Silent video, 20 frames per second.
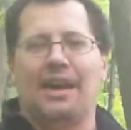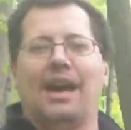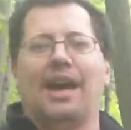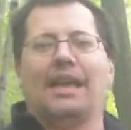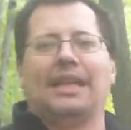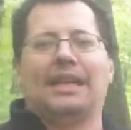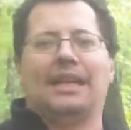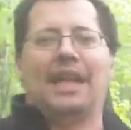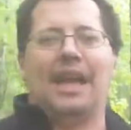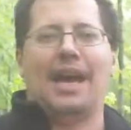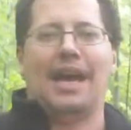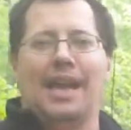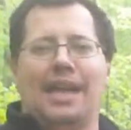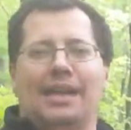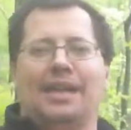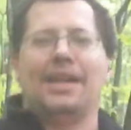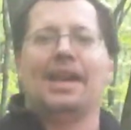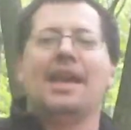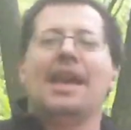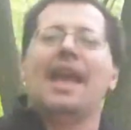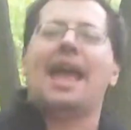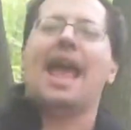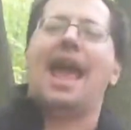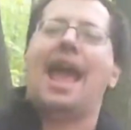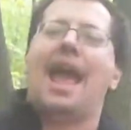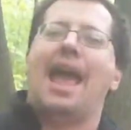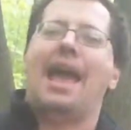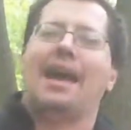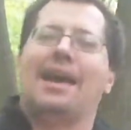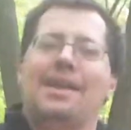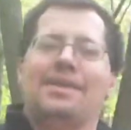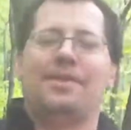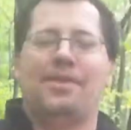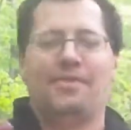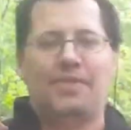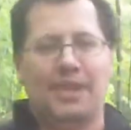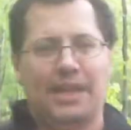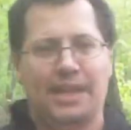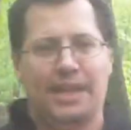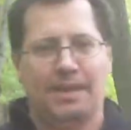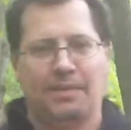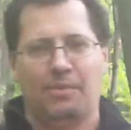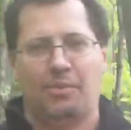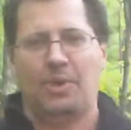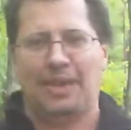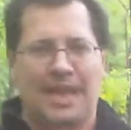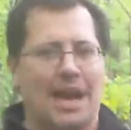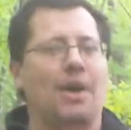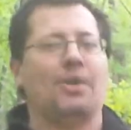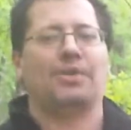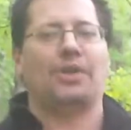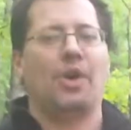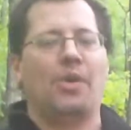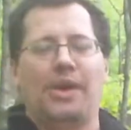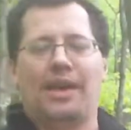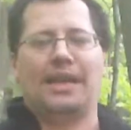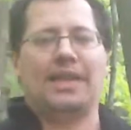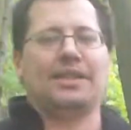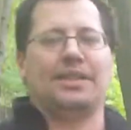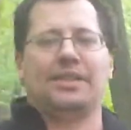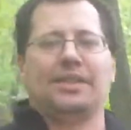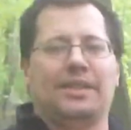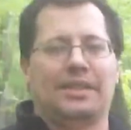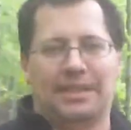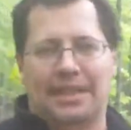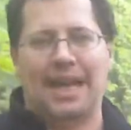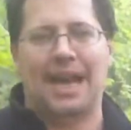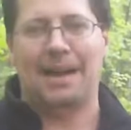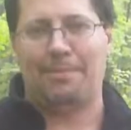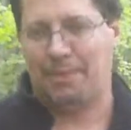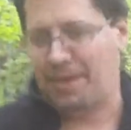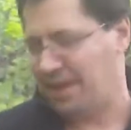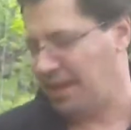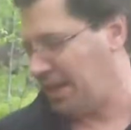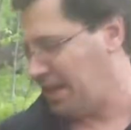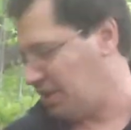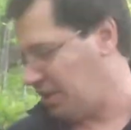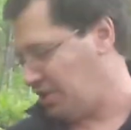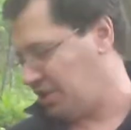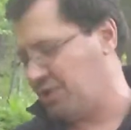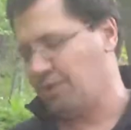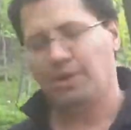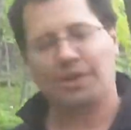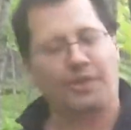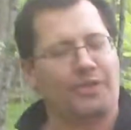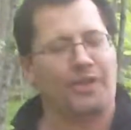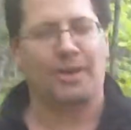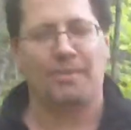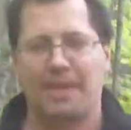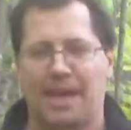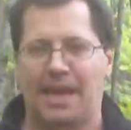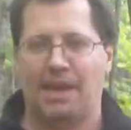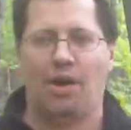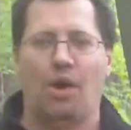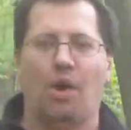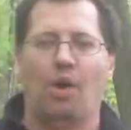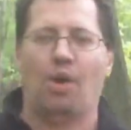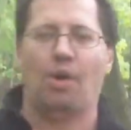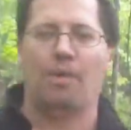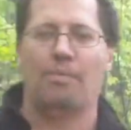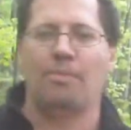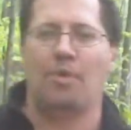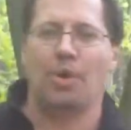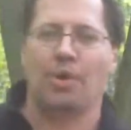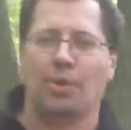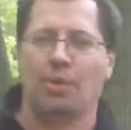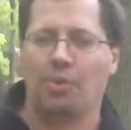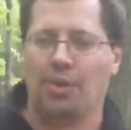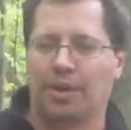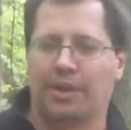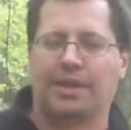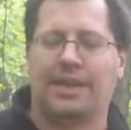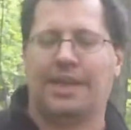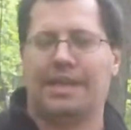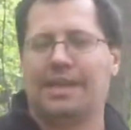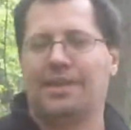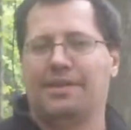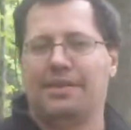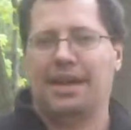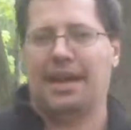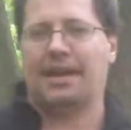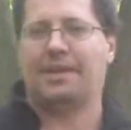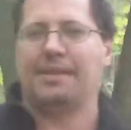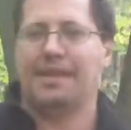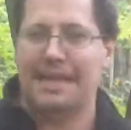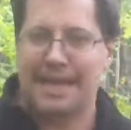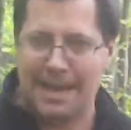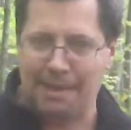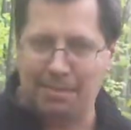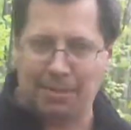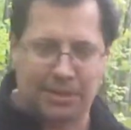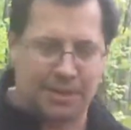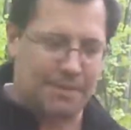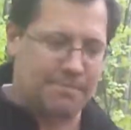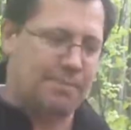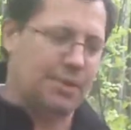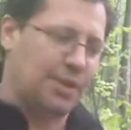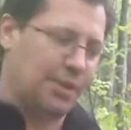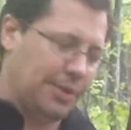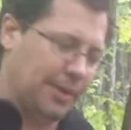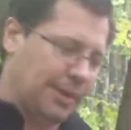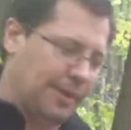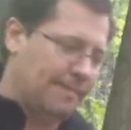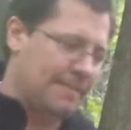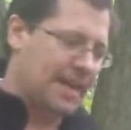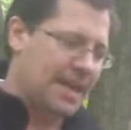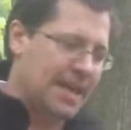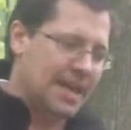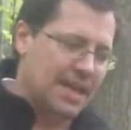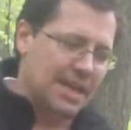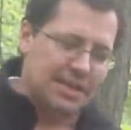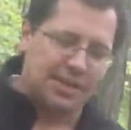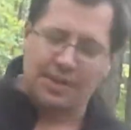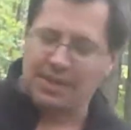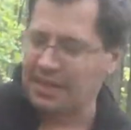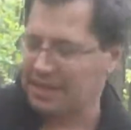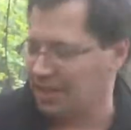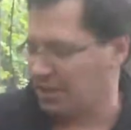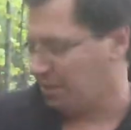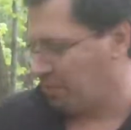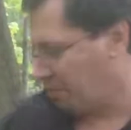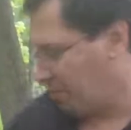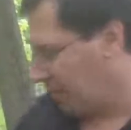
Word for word: online and the without going into the library. They can just do it from a home or work internet enabled computer. So this is